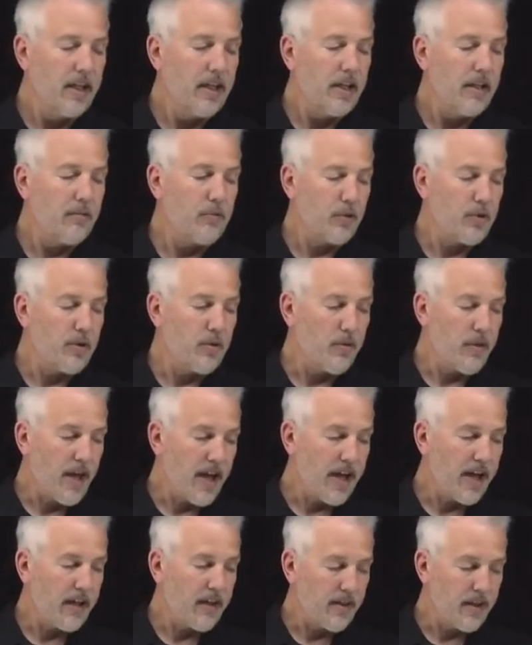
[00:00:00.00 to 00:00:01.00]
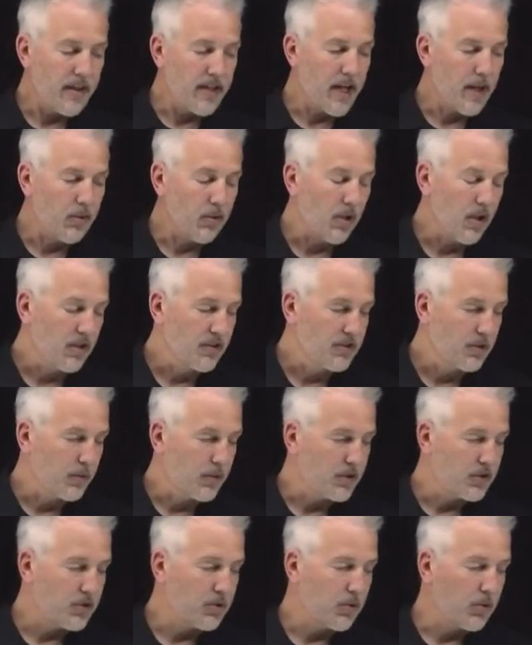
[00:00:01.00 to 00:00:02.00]
If we do that, then that will also
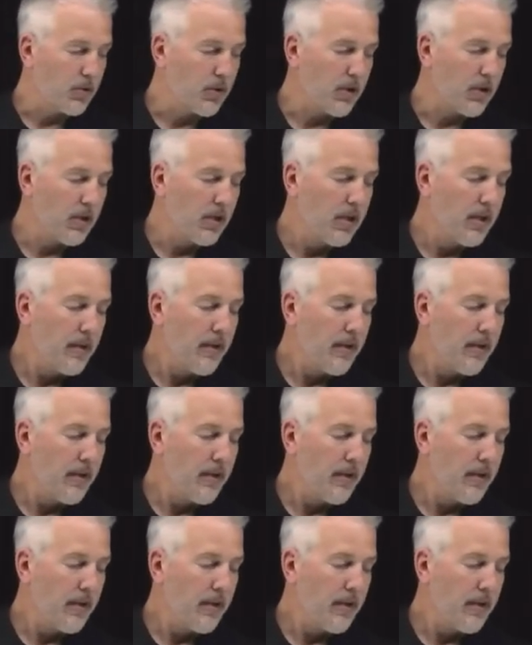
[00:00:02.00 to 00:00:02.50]
ensure